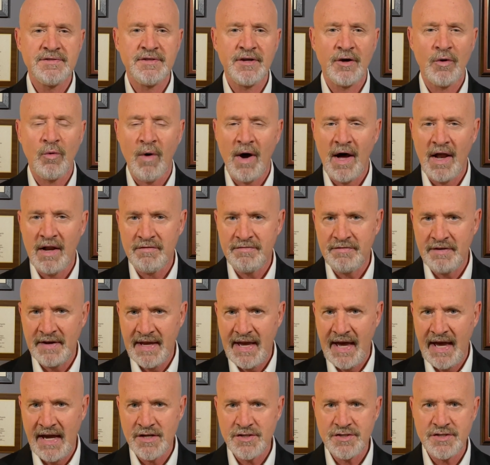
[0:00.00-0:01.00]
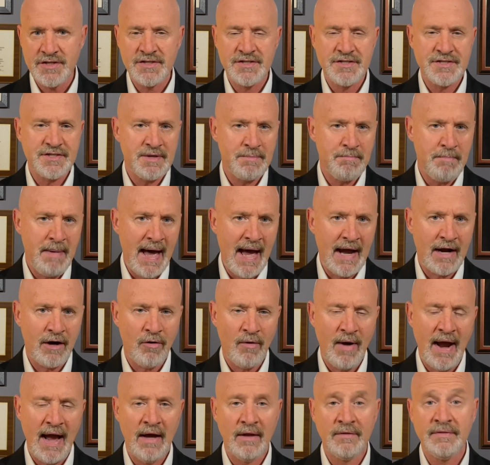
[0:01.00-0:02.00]
the qualifications, the
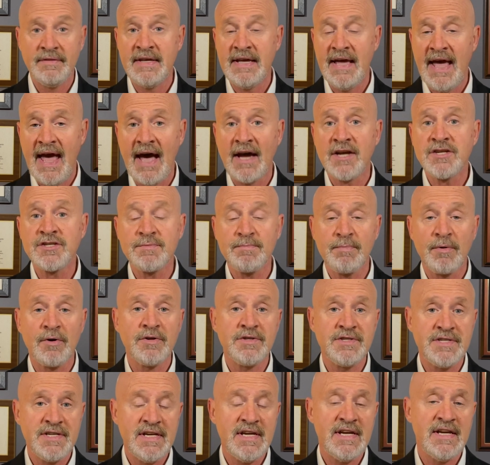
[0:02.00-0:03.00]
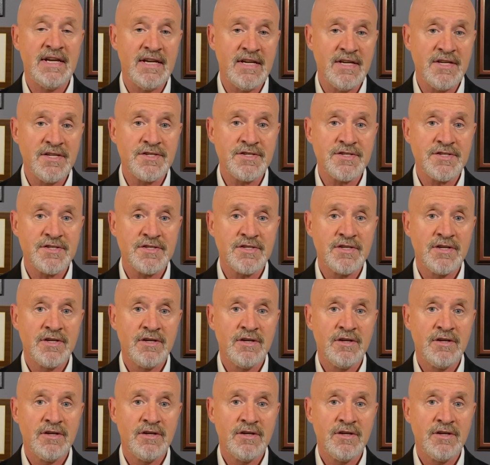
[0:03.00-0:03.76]
background, the expertise